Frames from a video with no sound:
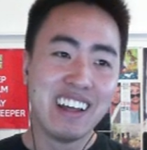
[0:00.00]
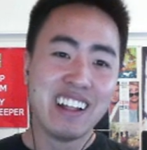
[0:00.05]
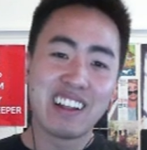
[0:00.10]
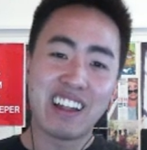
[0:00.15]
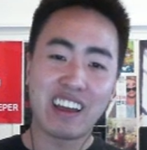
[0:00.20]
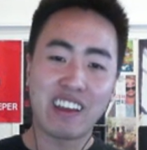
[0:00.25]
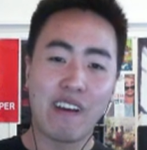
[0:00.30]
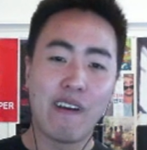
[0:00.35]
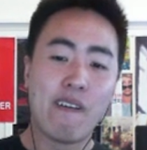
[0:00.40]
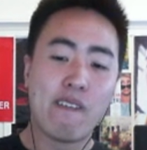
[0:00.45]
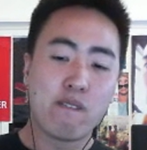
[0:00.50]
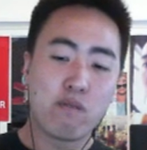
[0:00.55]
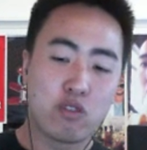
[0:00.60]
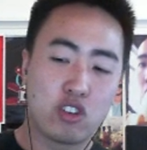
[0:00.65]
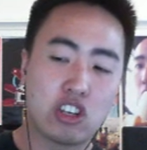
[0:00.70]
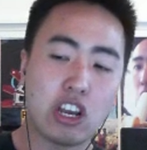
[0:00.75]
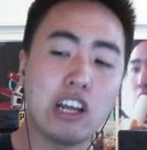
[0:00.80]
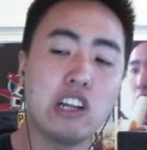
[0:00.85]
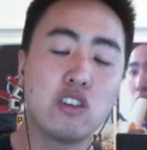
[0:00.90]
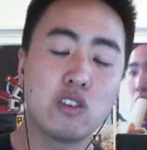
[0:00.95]
Like
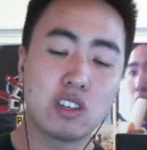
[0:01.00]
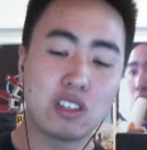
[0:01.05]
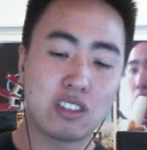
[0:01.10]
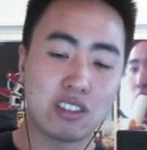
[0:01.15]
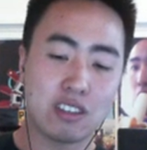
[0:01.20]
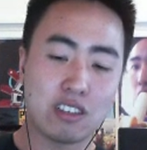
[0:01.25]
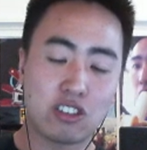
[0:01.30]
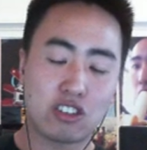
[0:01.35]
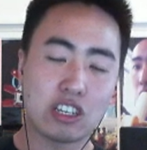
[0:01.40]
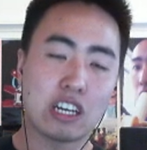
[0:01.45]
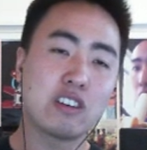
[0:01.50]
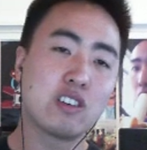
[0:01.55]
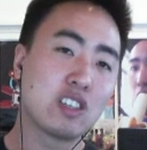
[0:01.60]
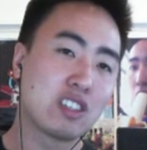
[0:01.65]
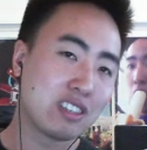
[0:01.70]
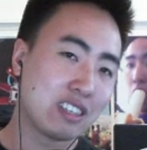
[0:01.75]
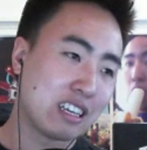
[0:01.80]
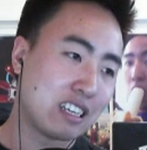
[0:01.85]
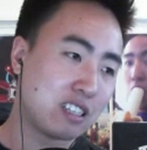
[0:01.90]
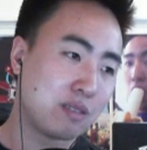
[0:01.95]

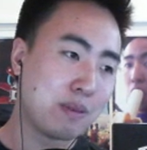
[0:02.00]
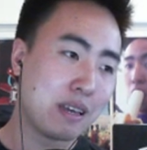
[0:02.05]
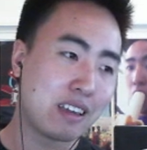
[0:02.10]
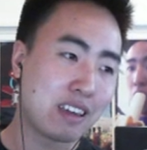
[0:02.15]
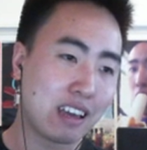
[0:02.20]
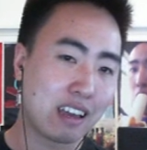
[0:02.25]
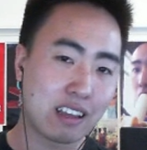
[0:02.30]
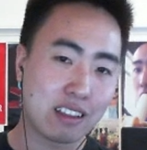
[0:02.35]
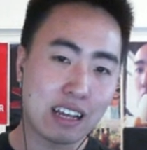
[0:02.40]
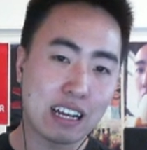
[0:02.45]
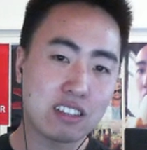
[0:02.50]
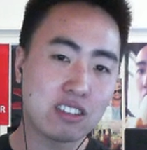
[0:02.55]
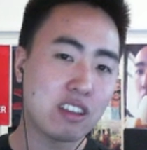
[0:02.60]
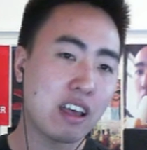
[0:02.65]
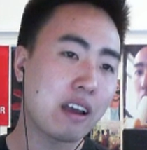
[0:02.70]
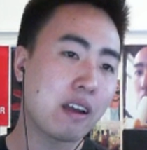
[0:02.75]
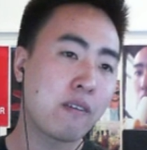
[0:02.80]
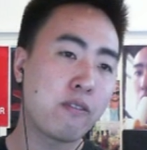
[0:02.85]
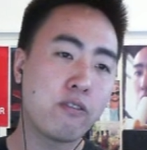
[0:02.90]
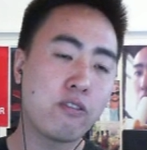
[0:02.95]
generously speaking, that's
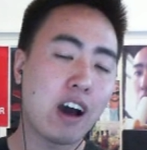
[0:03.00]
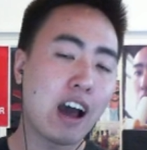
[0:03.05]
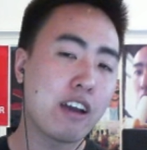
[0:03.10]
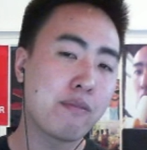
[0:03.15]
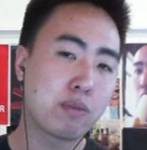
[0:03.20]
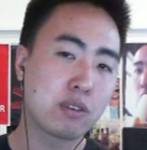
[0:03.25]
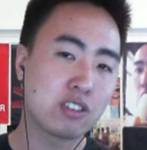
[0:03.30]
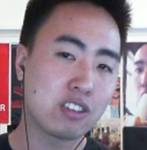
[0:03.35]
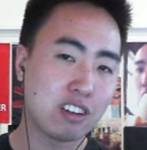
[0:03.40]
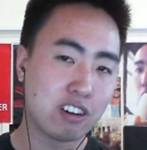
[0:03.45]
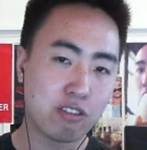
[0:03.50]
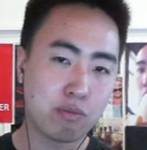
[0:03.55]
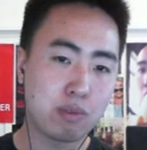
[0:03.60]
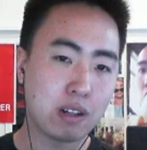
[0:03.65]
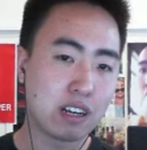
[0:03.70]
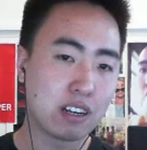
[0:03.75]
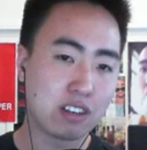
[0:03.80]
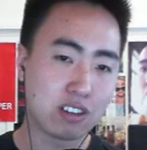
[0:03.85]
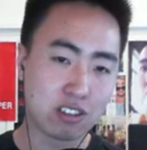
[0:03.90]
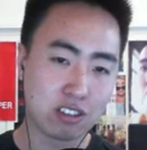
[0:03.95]
like 5% of
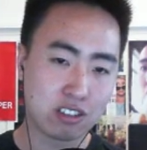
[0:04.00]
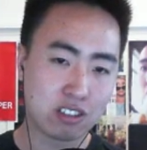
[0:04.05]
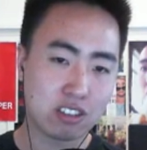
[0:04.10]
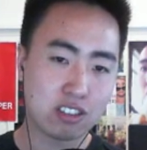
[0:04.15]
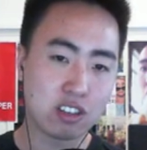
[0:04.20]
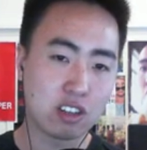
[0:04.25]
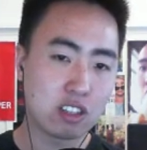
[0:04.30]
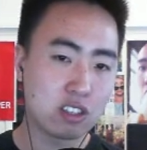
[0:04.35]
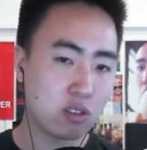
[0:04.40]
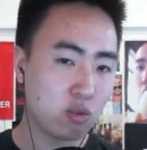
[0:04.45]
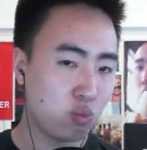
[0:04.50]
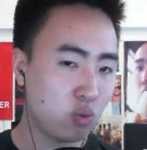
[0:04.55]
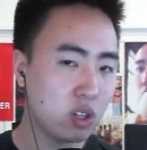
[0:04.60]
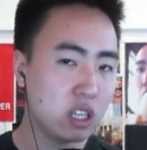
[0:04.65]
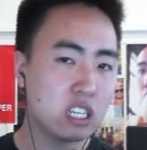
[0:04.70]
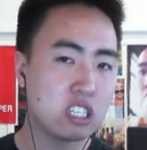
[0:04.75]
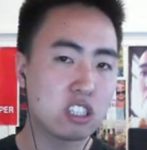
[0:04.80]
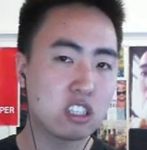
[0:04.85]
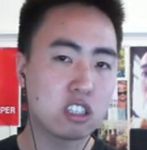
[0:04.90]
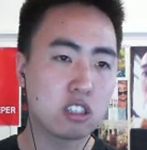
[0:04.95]
players. So it's a
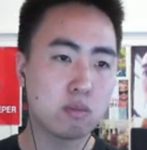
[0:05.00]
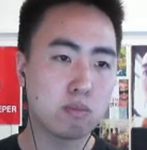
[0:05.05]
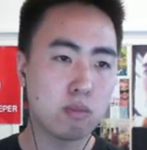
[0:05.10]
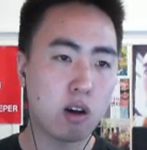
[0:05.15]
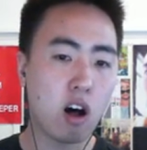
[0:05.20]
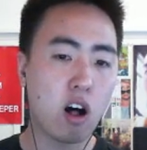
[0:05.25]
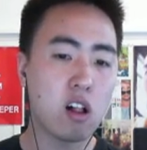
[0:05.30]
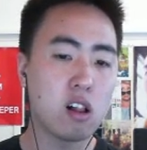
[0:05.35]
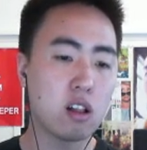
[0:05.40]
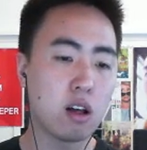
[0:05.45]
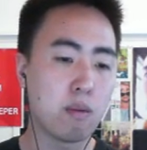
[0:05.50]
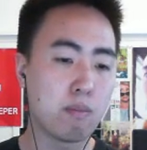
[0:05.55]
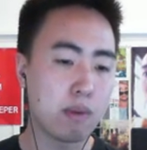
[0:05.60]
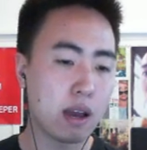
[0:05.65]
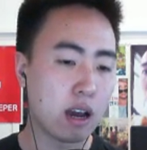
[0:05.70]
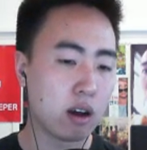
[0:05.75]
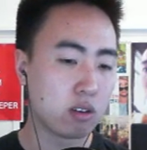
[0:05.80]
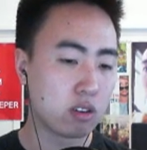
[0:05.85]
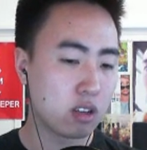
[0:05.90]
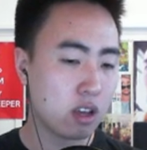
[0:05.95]
really small
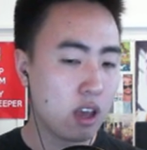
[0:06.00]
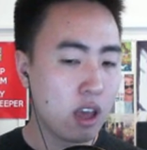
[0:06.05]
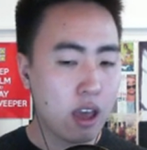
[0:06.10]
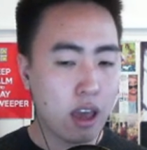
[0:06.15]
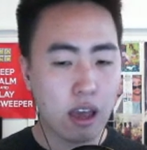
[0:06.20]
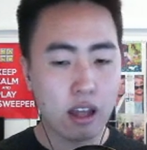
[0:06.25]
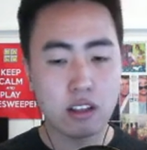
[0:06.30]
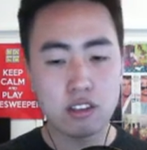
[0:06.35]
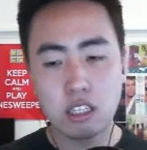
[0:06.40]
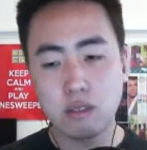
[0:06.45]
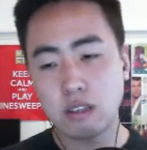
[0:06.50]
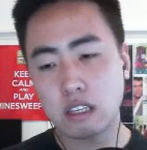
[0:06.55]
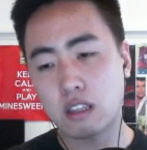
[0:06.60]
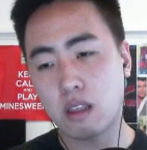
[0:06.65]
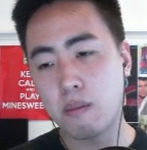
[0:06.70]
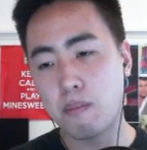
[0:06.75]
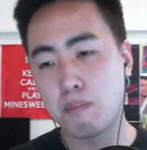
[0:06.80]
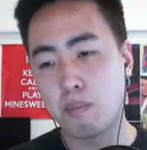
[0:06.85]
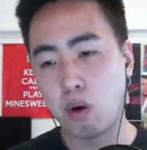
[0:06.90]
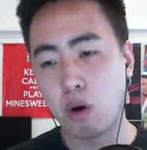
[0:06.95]
amount. And it seems like
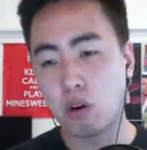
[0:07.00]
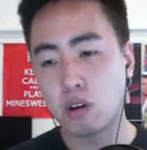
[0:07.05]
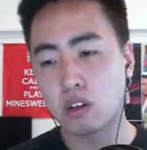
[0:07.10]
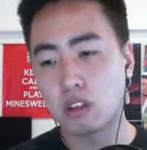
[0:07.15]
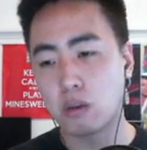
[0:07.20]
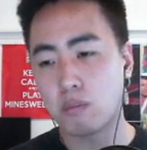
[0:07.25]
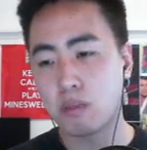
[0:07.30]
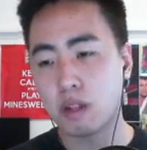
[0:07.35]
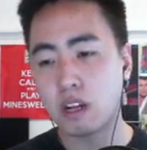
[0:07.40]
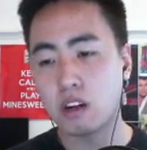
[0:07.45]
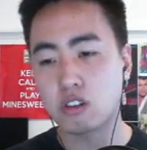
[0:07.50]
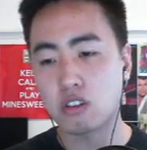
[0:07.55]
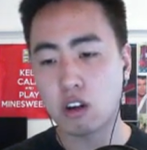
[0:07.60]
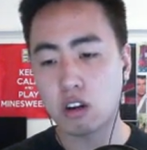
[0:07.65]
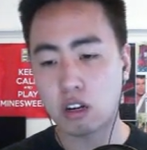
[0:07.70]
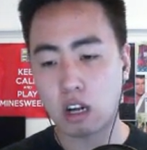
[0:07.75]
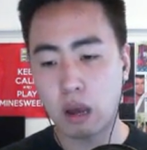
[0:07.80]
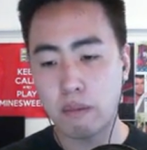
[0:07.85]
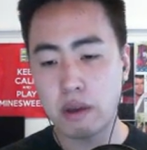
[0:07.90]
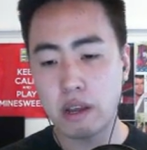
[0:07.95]
the bulk of the players are
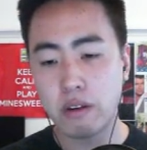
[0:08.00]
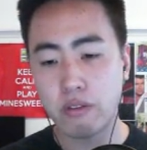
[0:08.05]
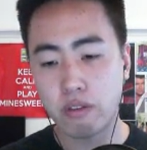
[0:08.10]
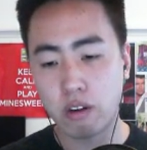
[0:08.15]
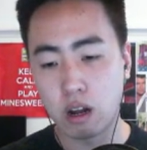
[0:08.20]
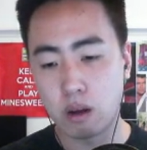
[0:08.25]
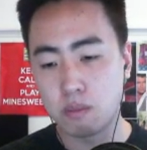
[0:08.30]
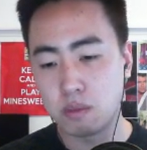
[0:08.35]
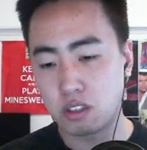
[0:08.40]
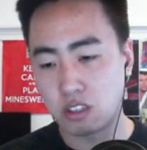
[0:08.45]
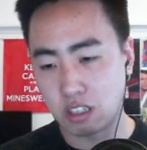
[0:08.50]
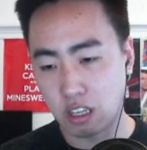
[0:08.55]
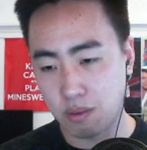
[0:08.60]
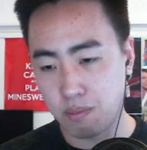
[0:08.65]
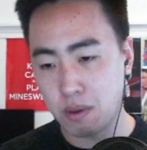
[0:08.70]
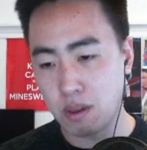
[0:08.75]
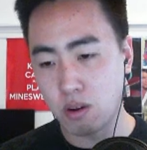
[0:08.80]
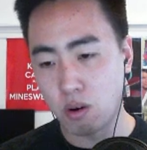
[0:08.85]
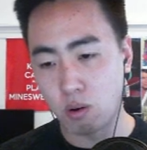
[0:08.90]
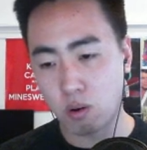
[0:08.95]
coming from
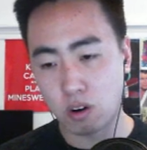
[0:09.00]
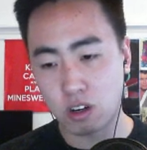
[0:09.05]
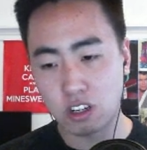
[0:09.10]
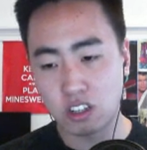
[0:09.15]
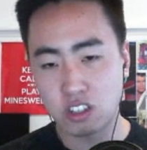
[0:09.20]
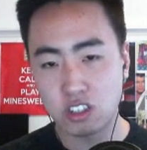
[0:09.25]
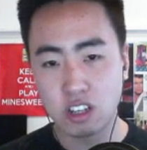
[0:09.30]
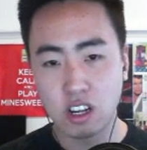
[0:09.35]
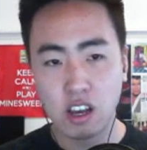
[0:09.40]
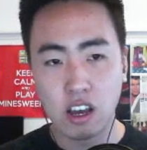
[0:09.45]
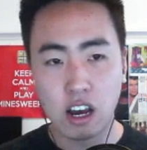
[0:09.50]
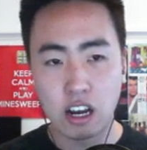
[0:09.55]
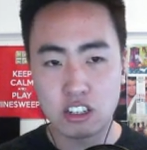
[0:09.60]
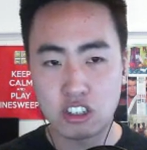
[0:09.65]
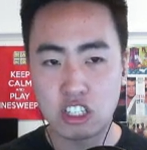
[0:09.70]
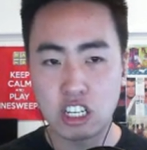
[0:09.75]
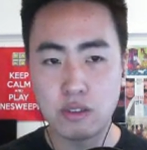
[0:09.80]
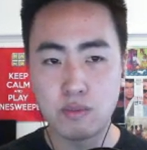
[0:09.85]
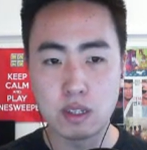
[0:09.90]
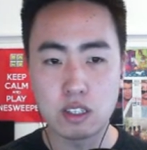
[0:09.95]
CP Orange,
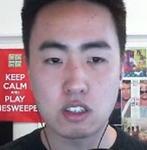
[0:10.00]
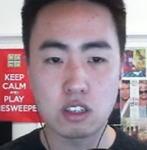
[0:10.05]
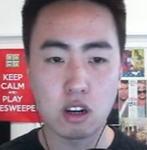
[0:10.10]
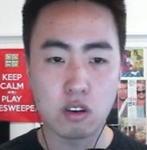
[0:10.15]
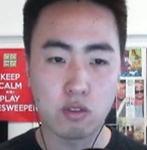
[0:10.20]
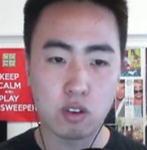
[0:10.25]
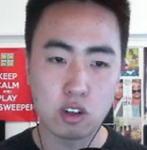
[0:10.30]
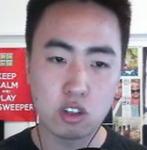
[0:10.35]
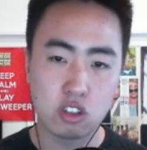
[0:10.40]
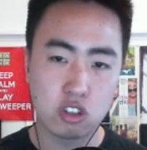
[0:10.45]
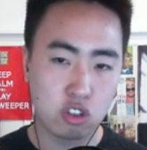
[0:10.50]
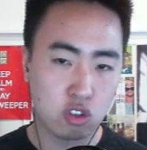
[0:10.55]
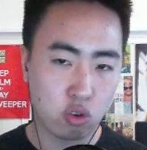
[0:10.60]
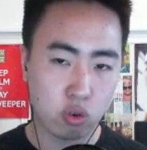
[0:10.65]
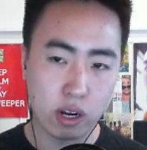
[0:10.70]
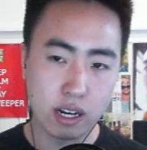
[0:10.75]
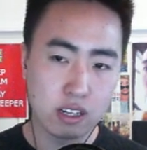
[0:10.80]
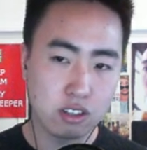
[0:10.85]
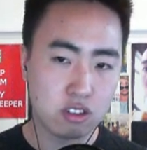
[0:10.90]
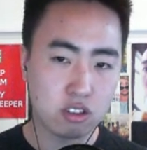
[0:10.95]
achievement servers,
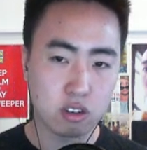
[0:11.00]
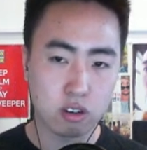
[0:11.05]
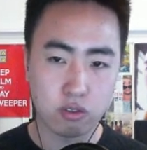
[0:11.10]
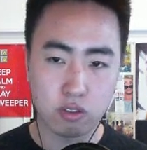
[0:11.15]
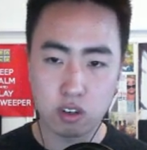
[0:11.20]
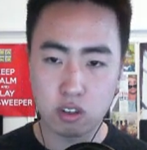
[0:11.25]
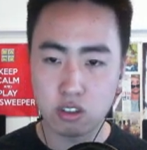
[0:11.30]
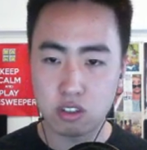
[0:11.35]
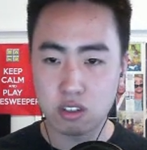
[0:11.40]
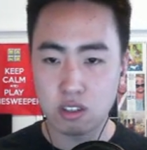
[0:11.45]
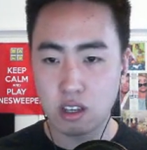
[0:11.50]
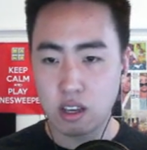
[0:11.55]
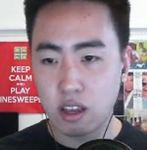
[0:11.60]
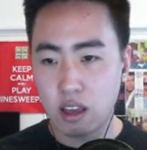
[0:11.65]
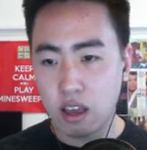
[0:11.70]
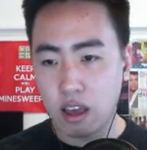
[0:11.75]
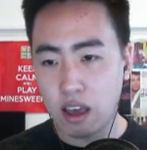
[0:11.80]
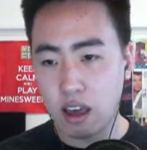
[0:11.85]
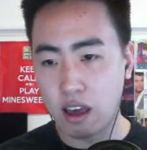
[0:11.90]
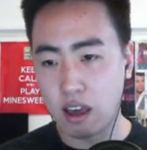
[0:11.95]
trade servers,
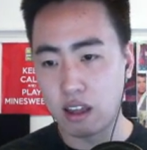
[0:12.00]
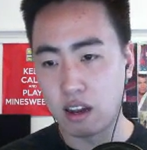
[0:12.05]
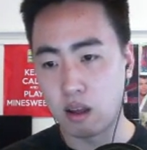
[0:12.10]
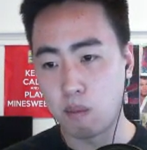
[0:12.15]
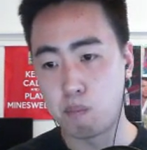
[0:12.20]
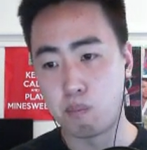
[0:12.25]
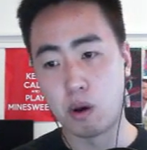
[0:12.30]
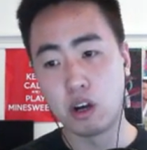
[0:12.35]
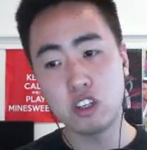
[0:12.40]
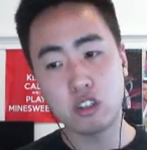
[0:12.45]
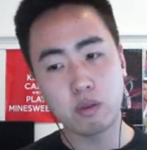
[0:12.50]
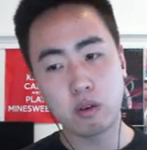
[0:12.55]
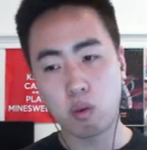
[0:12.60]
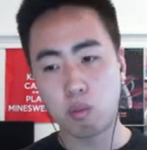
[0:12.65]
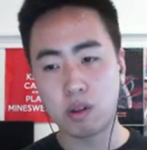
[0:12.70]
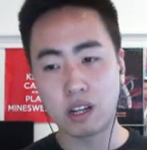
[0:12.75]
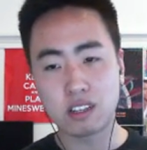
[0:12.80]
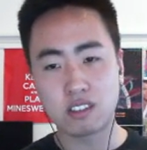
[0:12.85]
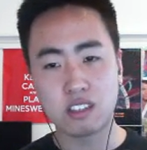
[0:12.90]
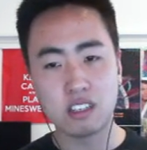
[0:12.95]
and a bunch of people
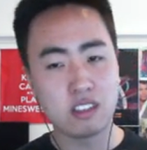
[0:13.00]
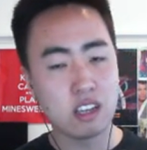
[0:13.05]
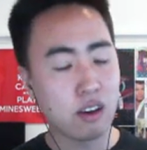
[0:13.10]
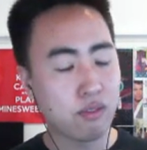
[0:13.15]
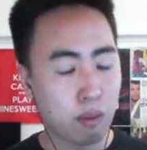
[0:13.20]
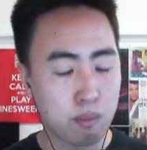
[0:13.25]
playing CTF.